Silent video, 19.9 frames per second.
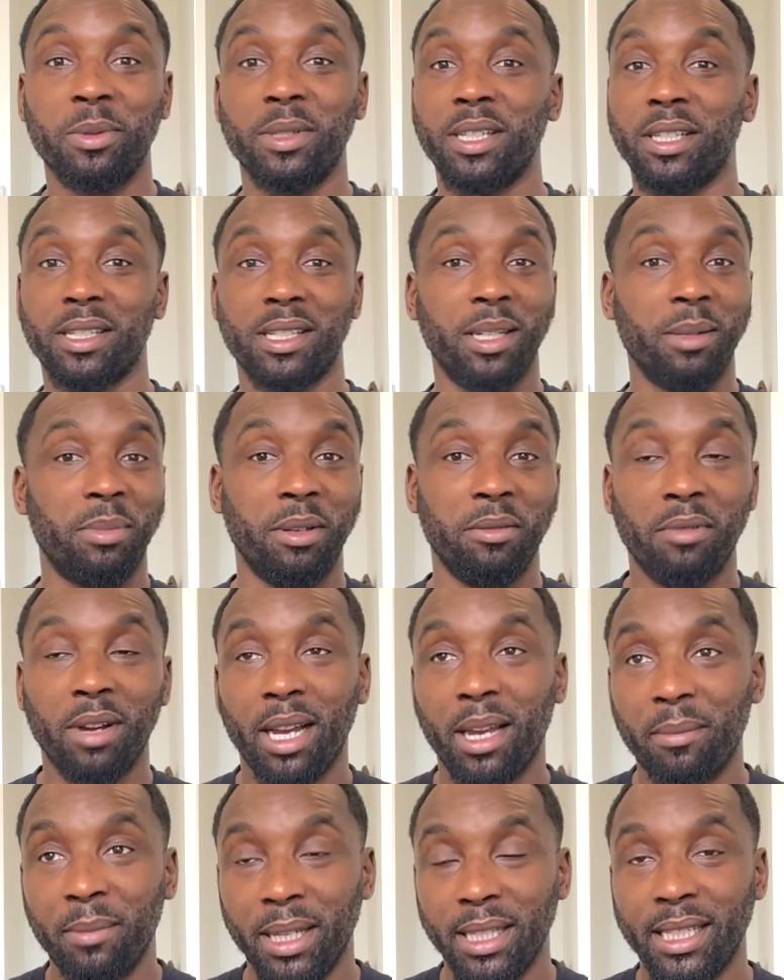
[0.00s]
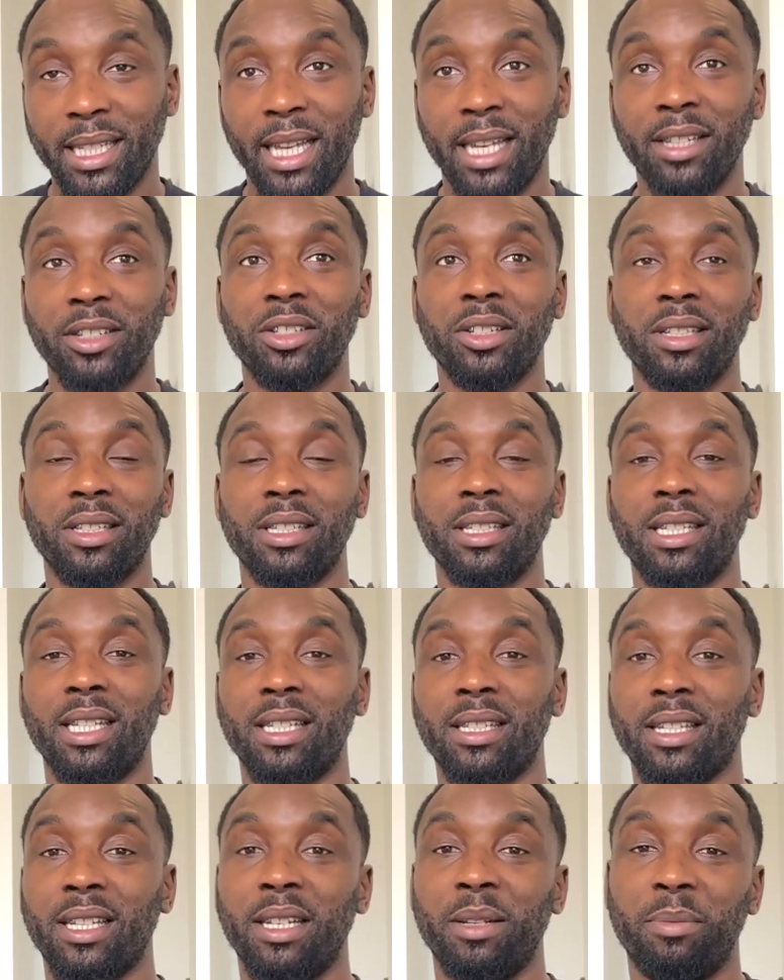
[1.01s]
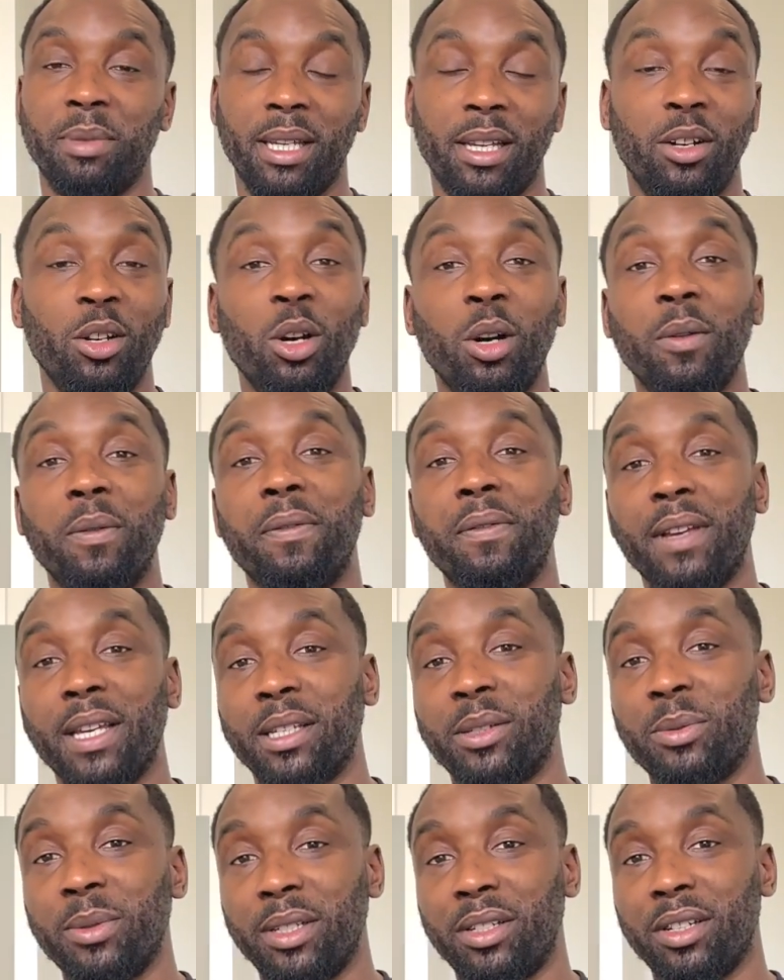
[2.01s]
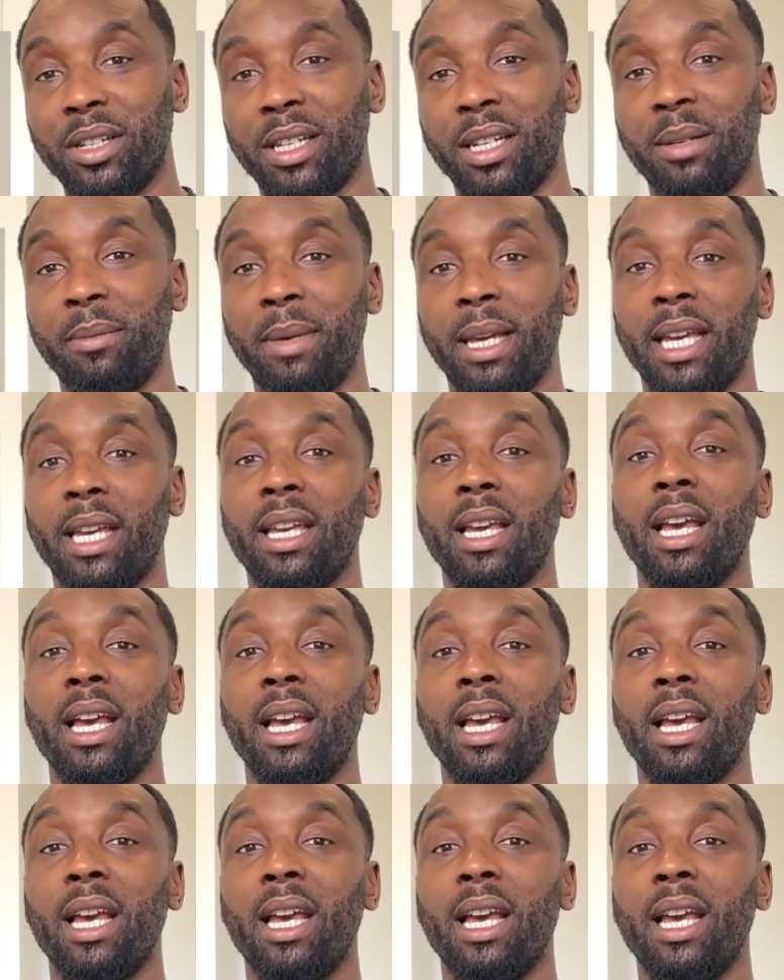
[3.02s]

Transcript: There's going to be recommendations. There's going to be a lot of things which are going